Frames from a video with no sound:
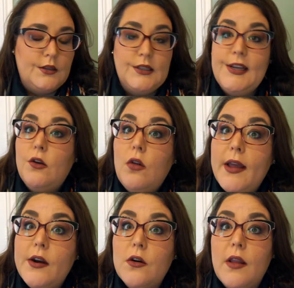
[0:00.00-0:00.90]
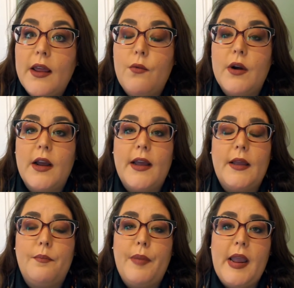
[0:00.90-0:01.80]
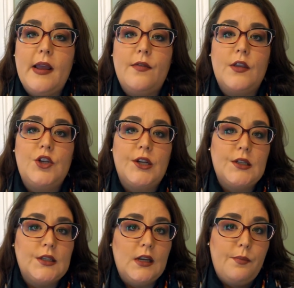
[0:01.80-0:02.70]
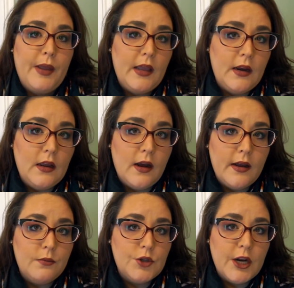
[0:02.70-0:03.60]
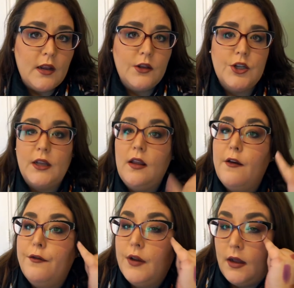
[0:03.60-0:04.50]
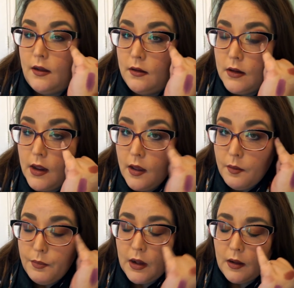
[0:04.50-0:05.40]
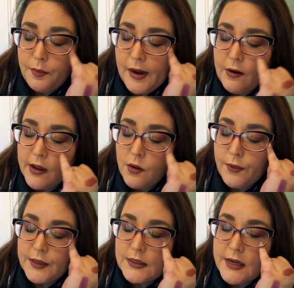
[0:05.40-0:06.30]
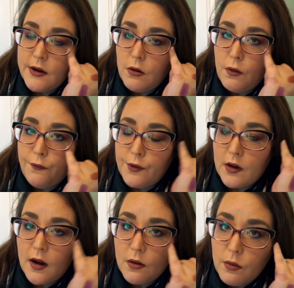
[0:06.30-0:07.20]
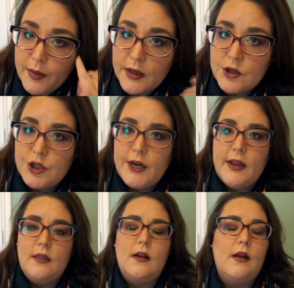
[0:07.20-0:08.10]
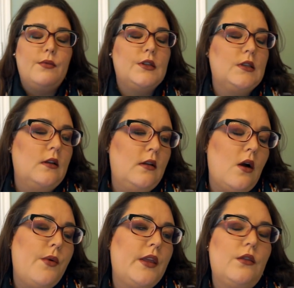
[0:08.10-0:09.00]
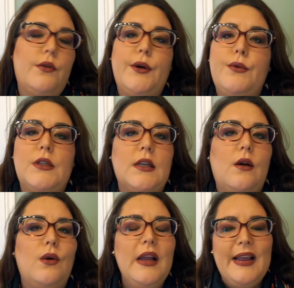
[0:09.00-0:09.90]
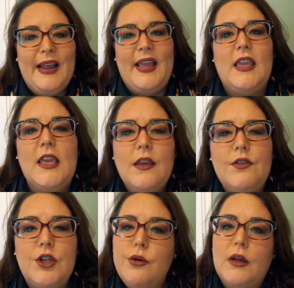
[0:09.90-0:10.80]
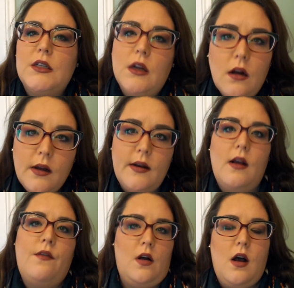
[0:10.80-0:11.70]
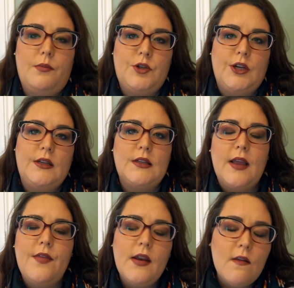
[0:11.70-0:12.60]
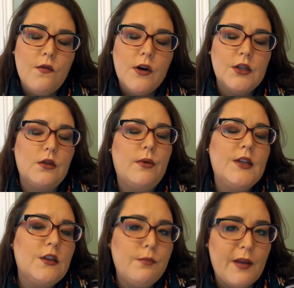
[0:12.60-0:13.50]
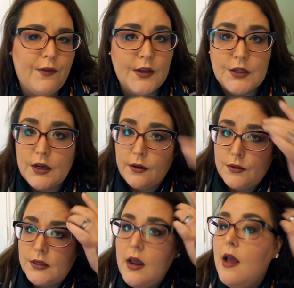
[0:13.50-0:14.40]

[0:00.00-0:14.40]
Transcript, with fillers: teal liner like when I panned the Justice League panning item challenge. I love uh, uh, pairing it with the teal for the Aquaman shade that I was going through. So it gives you a ton of options. And then as far as the rest of my face goes,